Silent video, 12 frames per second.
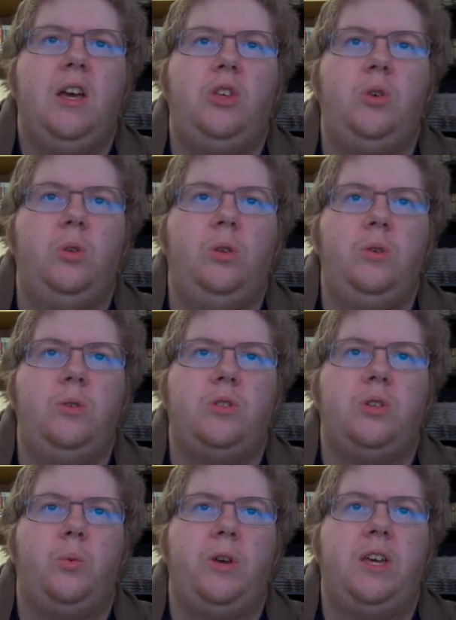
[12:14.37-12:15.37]
You
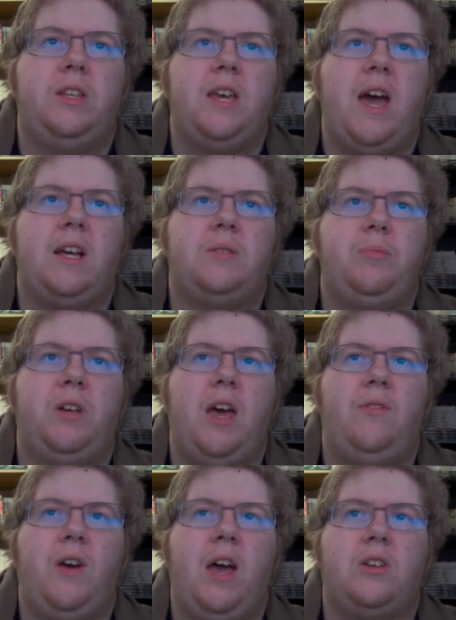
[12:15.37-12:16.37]
lose your wing attacks but
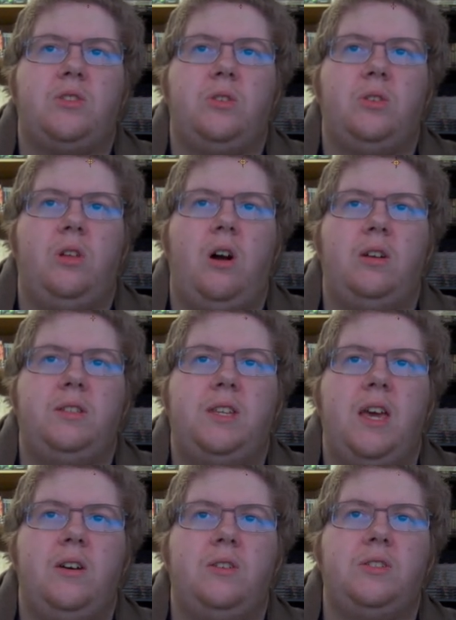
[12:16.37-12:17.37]
have extra long
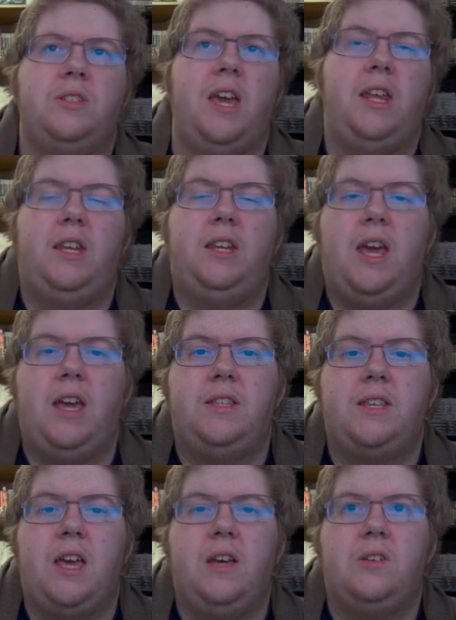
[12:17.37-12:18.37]
tails, gaining a
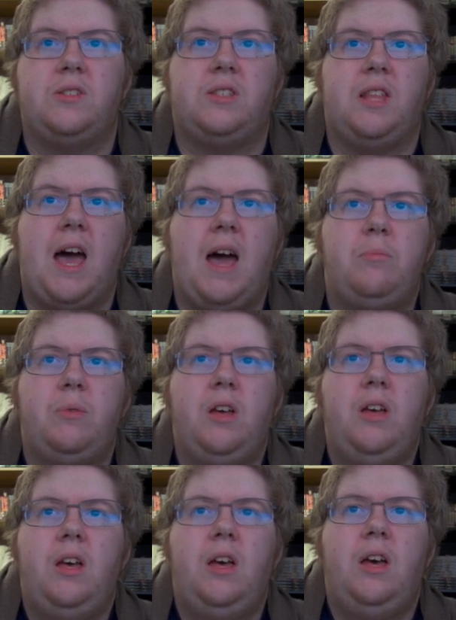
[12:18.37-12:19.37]
tail slap.
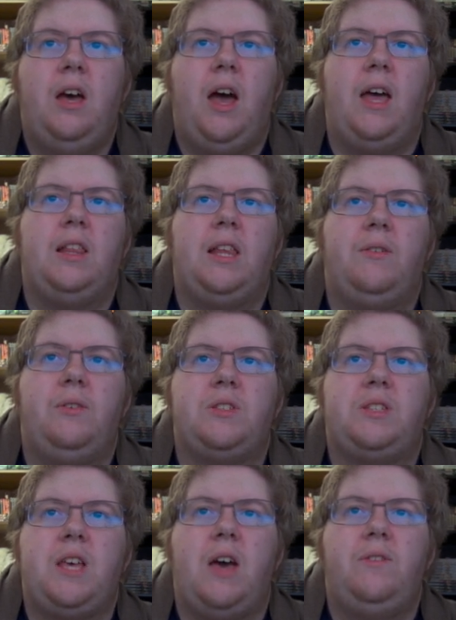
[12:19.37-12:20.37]
At level
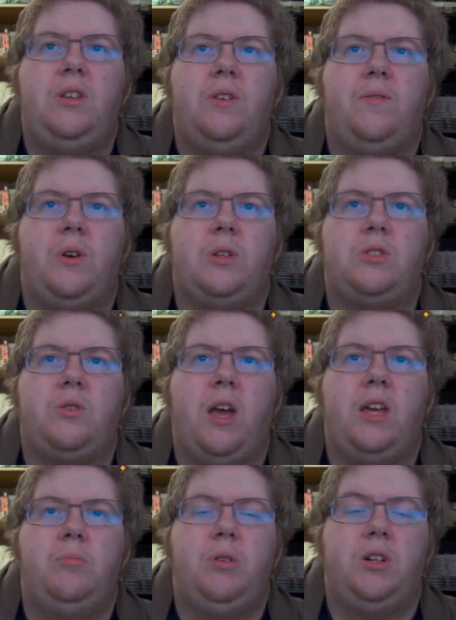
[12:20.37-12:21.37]
7, your first
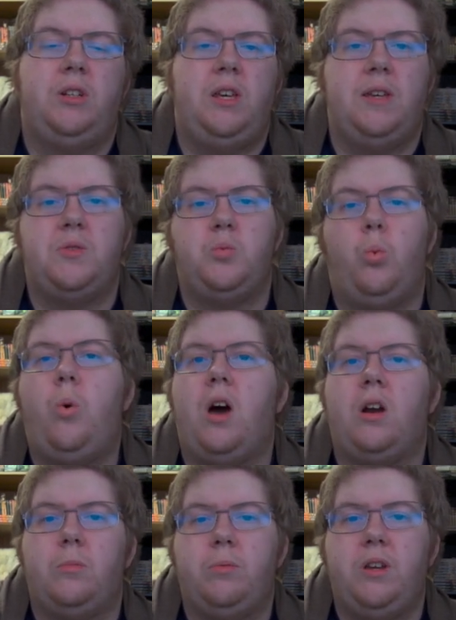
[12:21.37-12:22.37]
dragon ability is
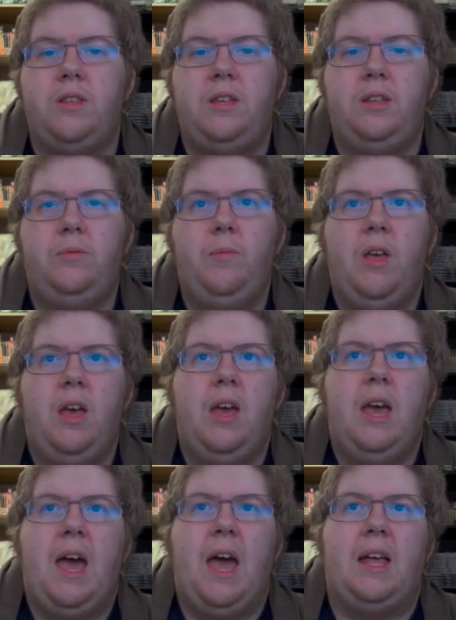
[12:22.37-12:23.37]
Water Breathing.
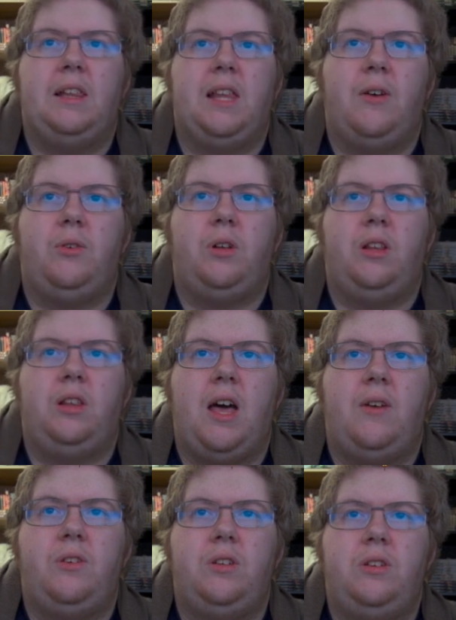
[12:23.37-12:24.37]
At level
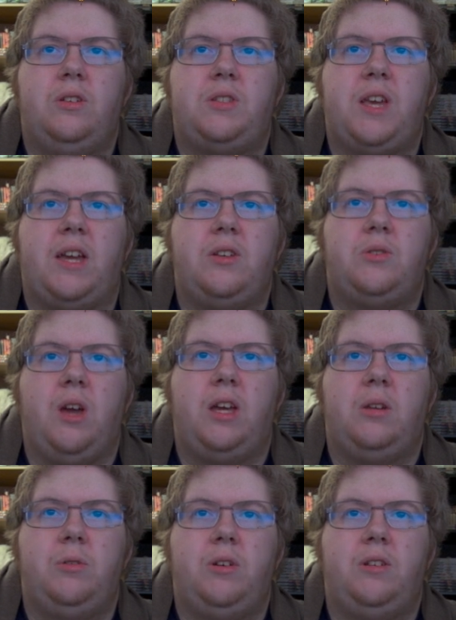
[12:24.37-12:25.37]
11, your second
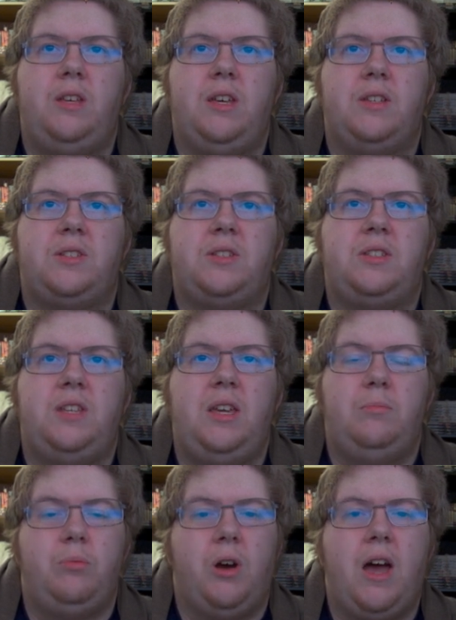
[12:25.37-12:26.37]
dragon ability is
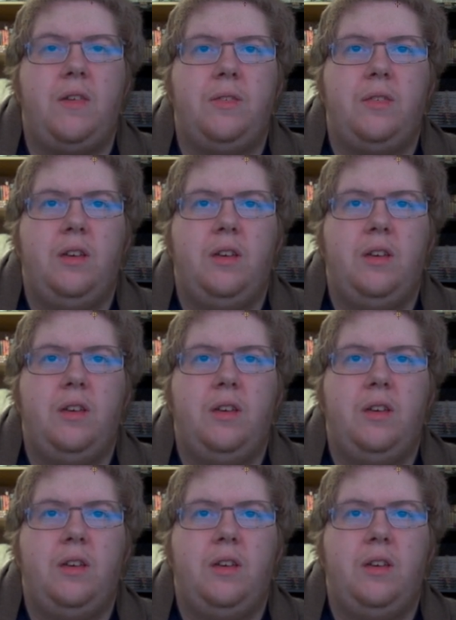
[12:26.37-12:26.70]
Steam Breath.